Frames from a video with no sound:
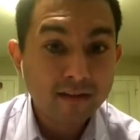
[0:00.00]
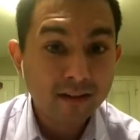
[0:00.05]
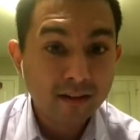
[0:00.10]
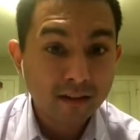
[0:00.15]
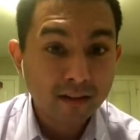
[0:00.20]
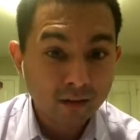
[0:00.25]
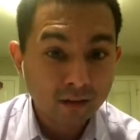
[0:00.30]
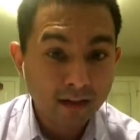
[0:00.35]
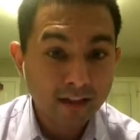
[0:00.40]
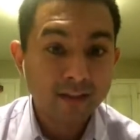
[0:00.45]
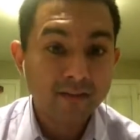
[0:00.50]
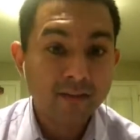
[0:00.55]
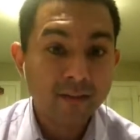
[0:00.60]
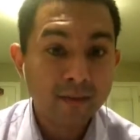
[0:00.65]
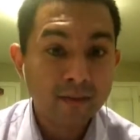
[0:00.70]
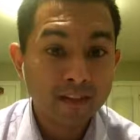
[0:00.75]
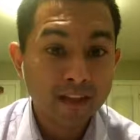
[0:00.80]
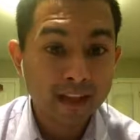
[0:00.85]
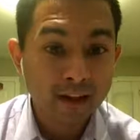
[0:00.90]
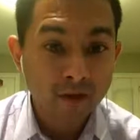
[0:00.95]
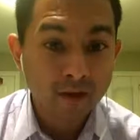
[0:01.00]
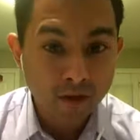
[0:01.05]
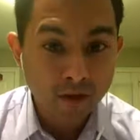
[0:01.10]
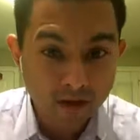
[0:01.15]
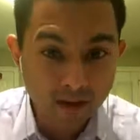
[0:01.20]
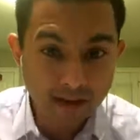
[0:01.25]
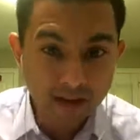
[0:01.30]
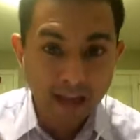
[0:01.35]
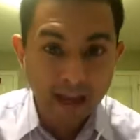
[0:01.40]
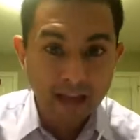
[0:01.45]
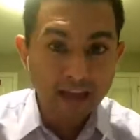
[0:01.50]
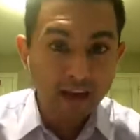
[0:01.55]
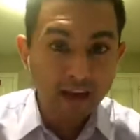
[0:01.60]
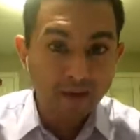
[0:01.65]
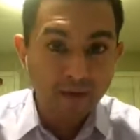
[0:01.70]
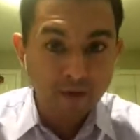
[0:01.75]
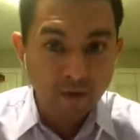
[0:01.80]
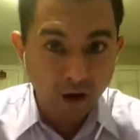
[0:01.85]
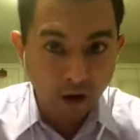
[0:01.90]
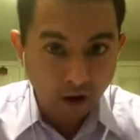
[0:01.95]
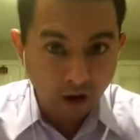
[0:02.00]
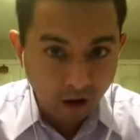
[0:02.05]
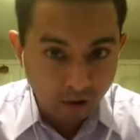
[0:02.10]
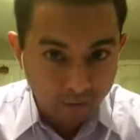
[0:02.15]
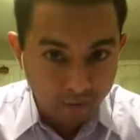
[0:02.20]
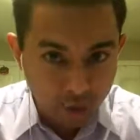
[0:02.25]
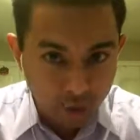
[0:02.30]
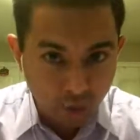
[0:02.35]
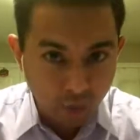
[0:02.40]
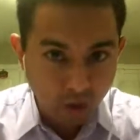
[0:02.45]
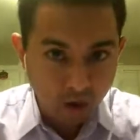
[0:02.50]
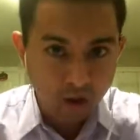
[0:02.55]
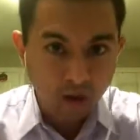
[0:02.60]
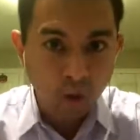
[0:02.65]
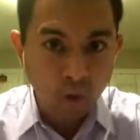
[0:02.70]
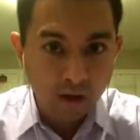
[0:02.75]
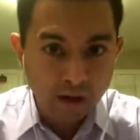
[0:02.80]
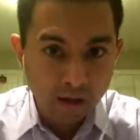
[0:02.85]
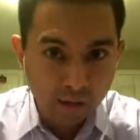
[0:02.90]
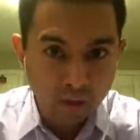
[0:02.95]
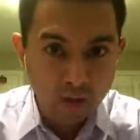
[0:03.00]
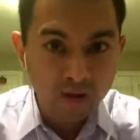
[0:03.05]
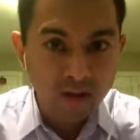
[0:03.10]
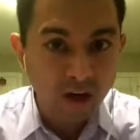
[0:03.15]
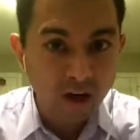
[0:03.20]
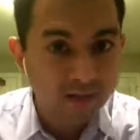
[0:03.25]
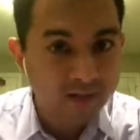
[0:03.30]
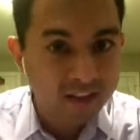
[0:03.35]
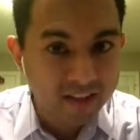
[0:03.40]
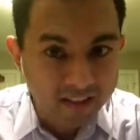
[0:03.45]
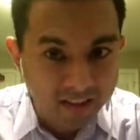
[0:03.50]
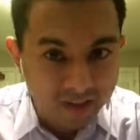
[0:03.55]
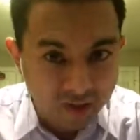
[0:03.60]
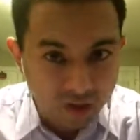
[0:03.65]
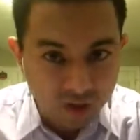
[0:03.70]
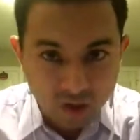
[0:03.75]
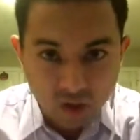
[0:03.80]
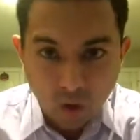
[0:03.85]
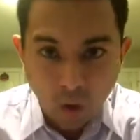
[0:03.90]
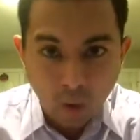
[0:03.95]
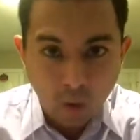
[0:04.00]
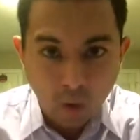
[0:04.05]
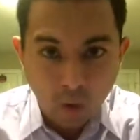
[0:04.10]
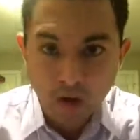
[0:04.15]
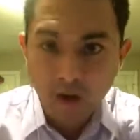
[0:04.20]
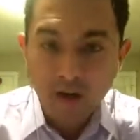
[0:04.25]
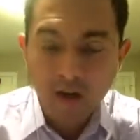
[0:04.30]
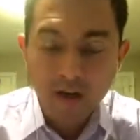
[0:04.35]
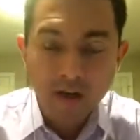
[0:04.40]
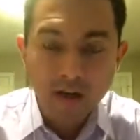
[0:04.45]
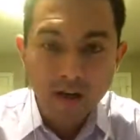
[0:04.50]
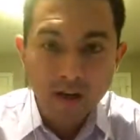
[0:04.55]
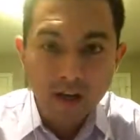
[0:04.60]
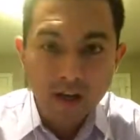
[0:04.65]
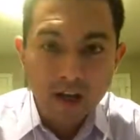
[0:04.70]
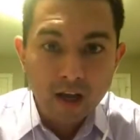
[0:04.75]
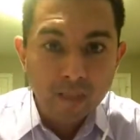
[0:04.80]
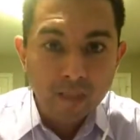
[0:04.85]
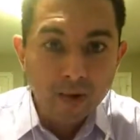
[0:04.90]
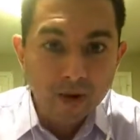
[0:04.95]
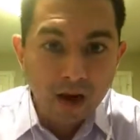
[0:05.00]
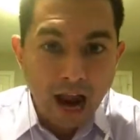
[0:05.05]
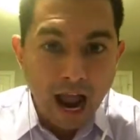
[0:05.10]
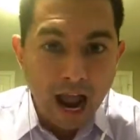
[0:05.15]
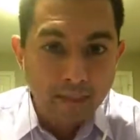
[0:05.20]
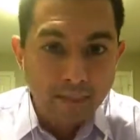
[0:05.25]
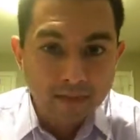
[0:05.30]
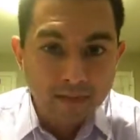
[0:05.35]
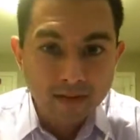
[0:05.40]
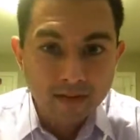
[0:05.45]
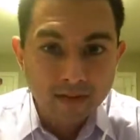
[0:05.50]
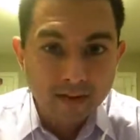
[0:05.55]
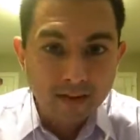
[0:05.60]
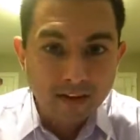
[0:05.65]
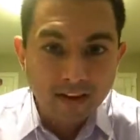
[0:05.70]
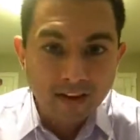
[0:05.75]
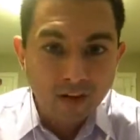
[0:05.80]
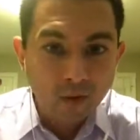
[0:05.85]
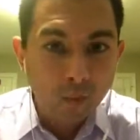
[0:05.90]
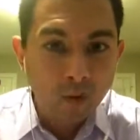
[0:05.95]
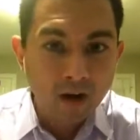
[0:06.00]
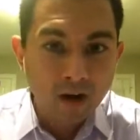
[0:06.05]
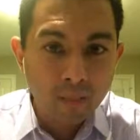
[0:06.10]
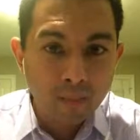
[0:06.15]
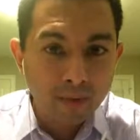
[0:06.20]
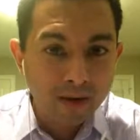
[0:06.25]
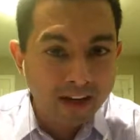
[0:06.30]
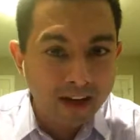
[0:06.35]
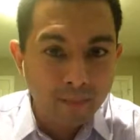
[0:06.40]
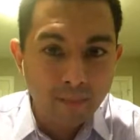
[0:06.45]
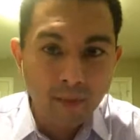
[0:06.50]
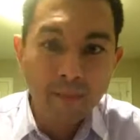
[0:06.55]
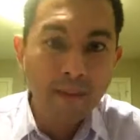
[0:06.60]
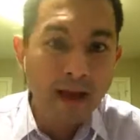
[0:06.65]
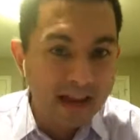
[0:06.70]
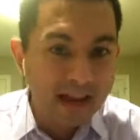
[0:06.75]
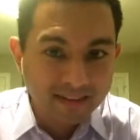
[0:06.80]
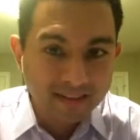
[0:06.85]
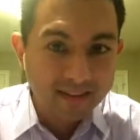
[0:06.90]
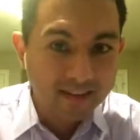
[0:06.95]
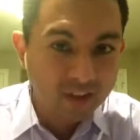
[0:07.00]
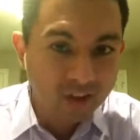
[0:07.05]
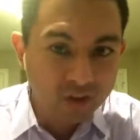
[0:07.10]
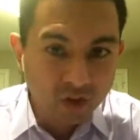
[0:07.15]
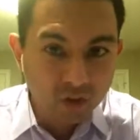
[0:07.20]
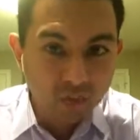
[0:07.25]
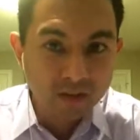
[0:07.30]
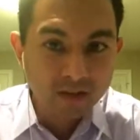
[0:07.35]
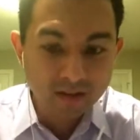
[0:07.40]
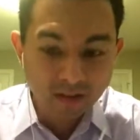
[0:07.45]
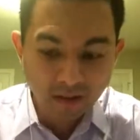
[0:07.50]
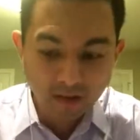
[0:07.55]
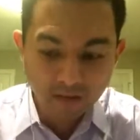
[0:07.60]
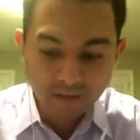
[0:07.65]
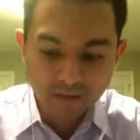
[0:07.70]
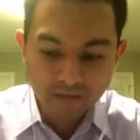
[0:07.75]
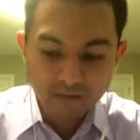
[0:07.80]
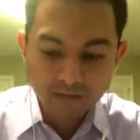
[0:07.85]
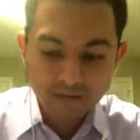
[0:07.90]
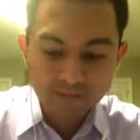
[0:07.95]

Great, from Sandra. Any of you are going through a tough decision, or perhaps want to bring up a past decision was tough?